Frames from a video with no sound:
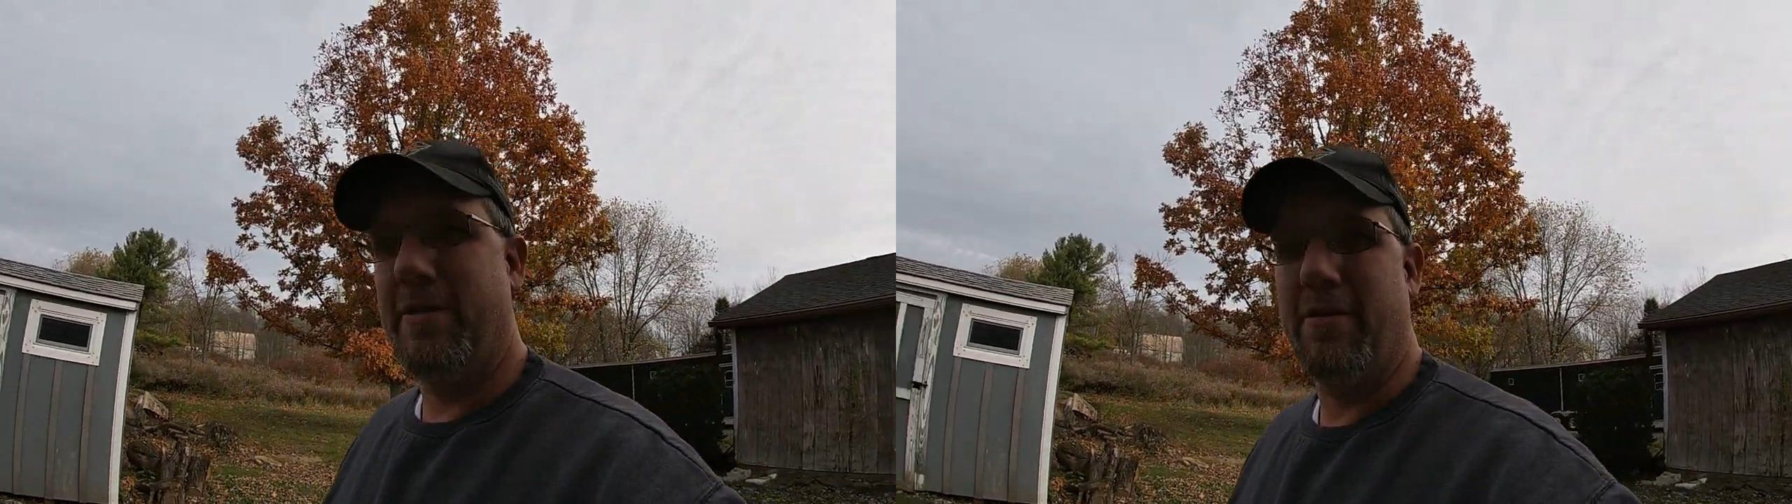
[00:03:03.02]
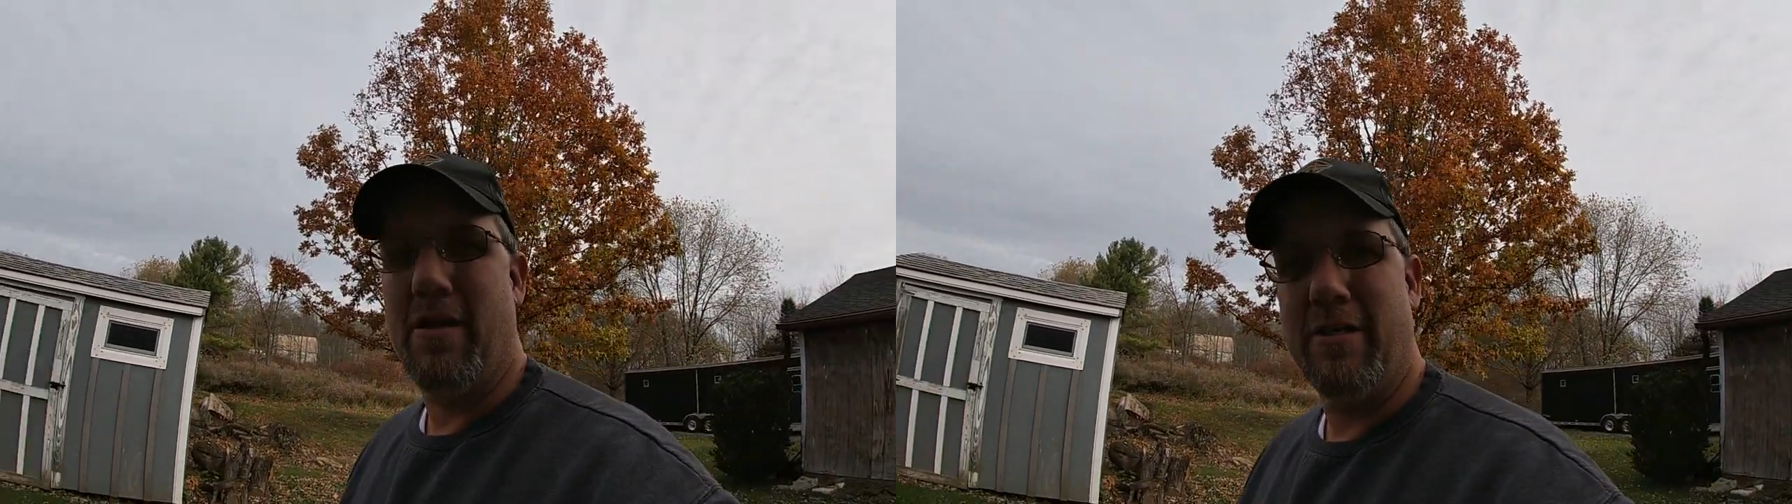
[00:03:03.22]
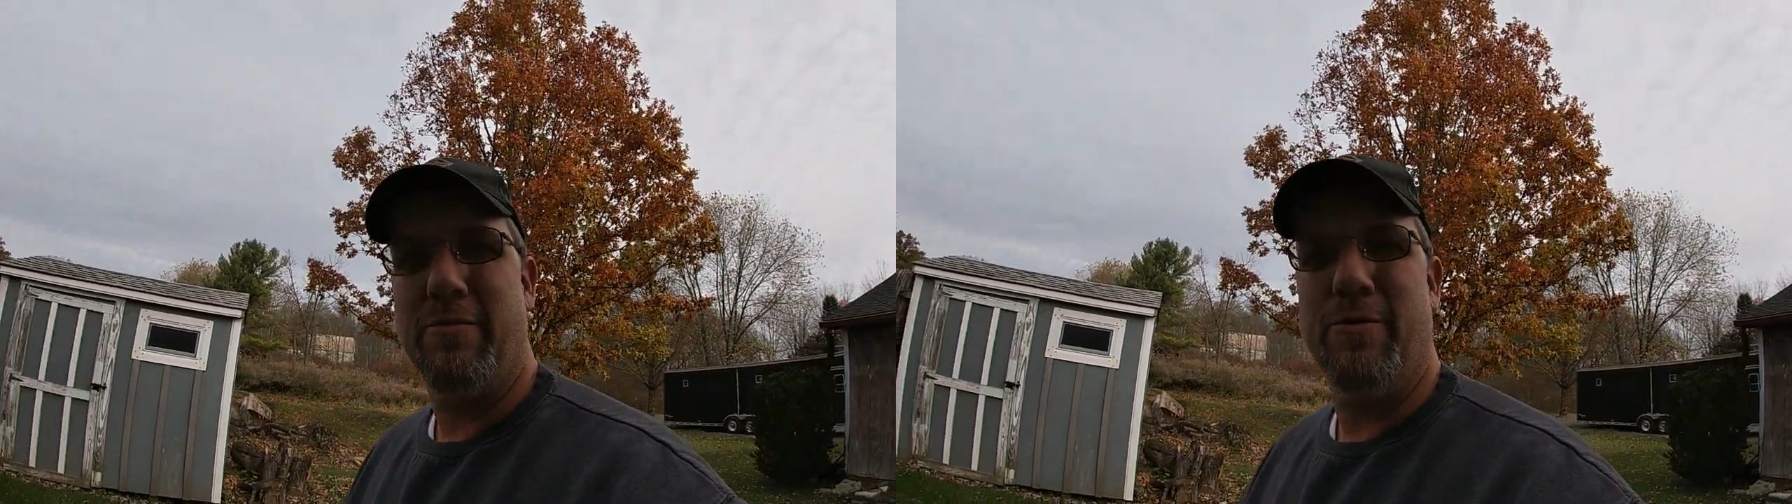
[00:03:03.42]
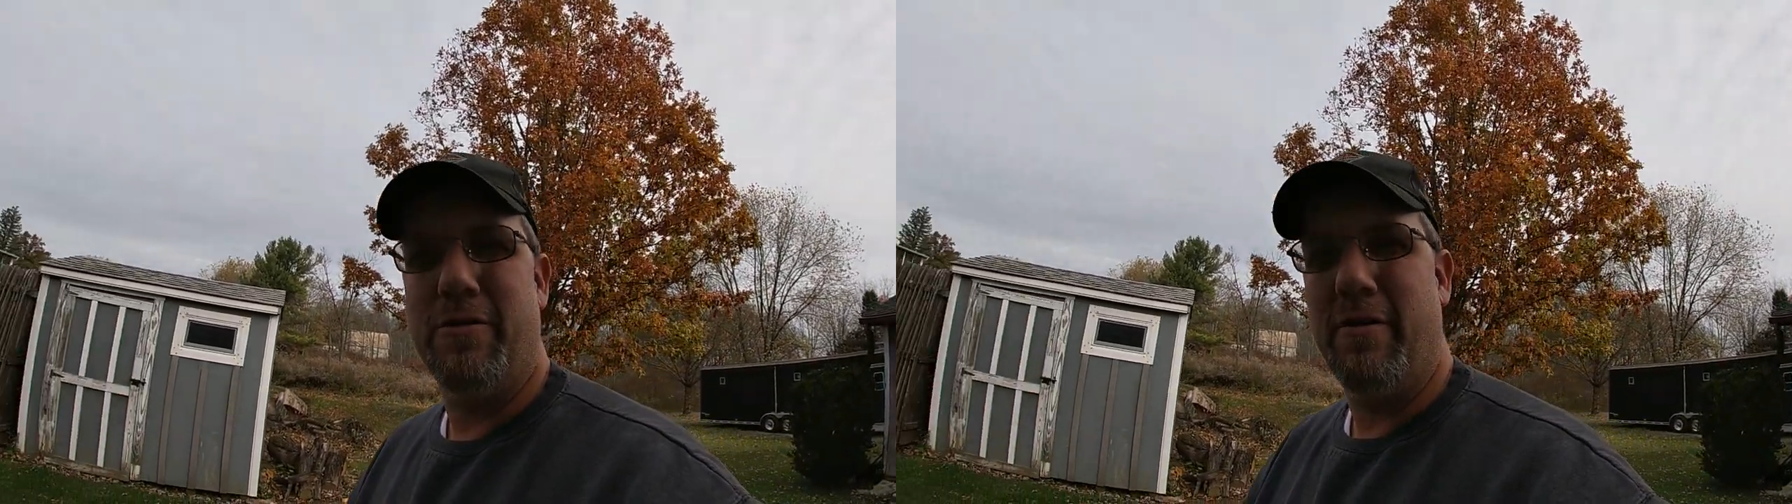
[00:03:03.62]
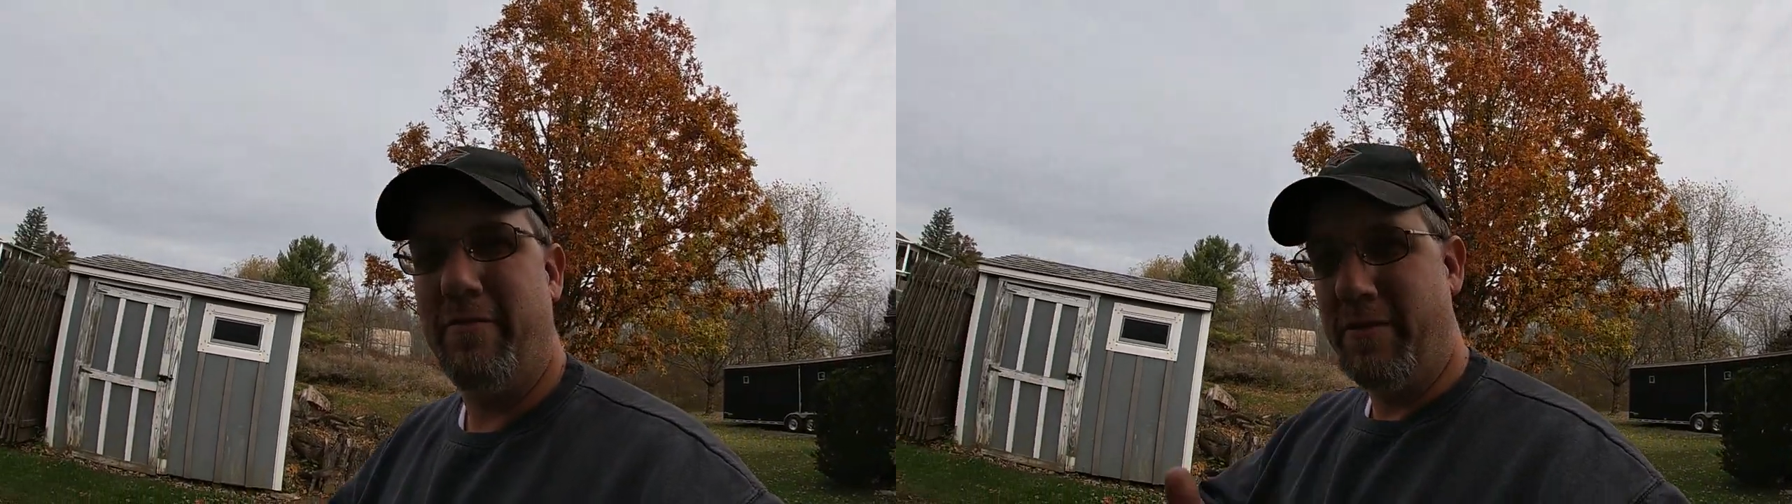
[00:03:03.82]
But their customer
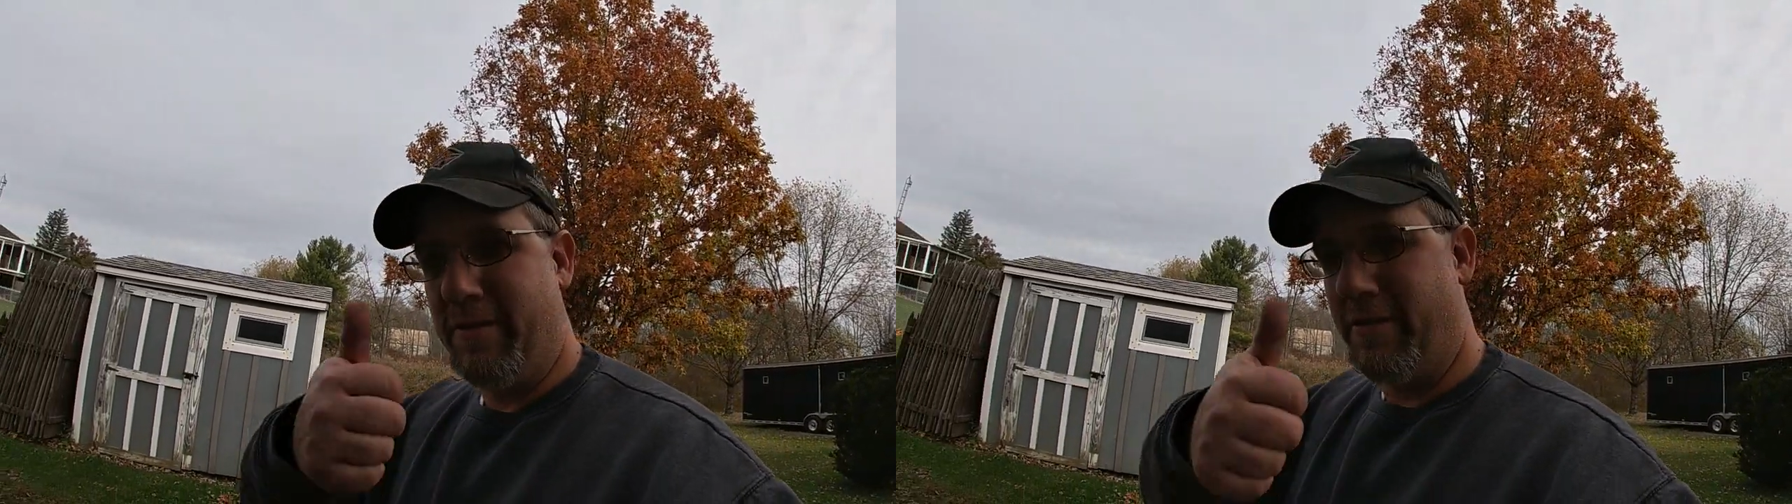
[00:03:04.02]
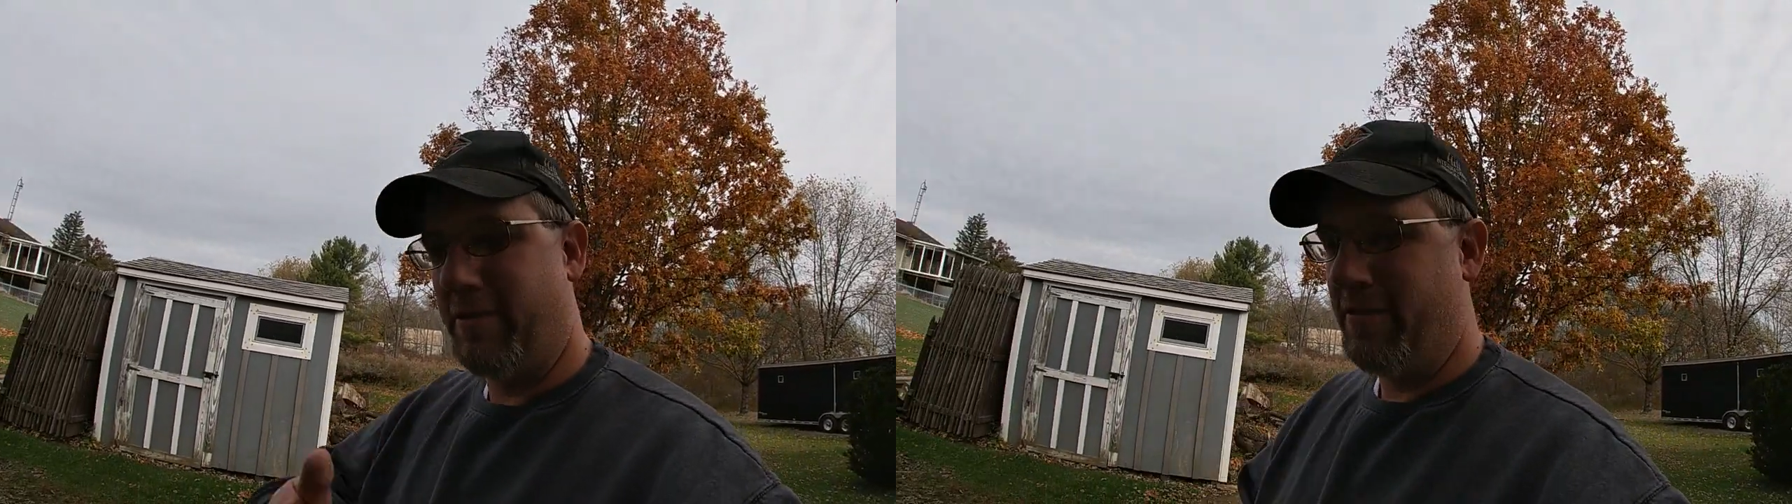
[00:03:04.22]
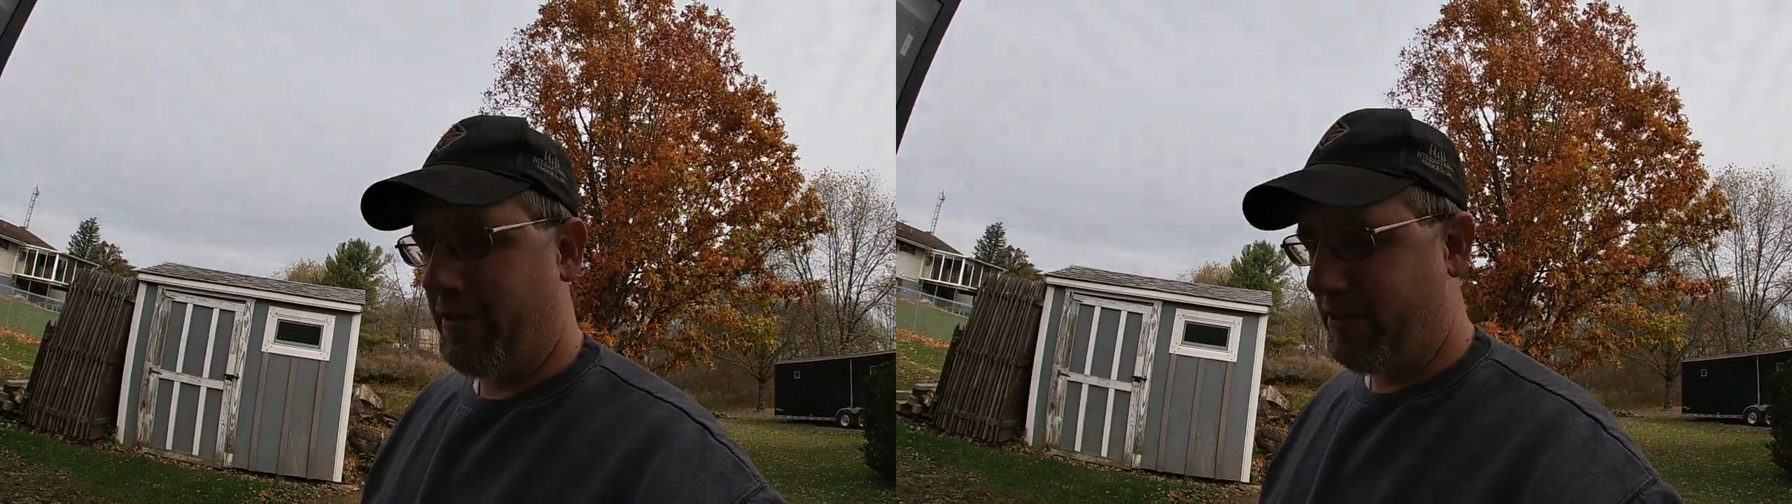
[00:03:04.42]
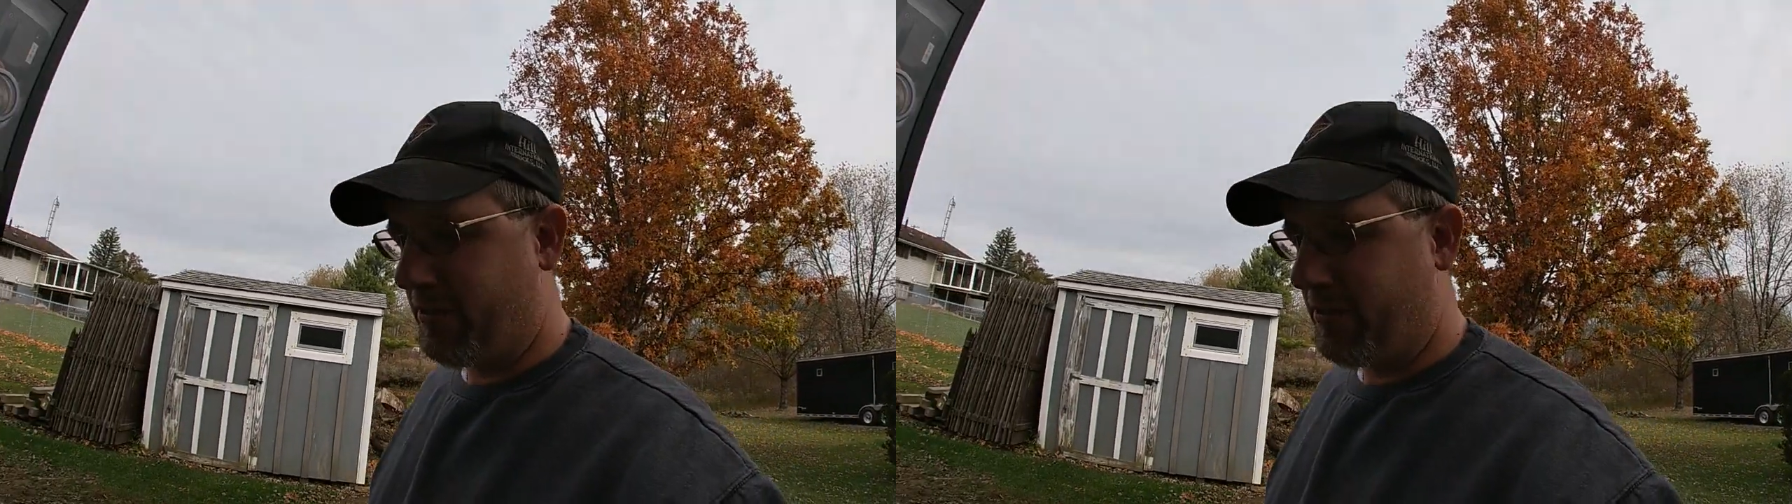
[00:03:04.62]
service is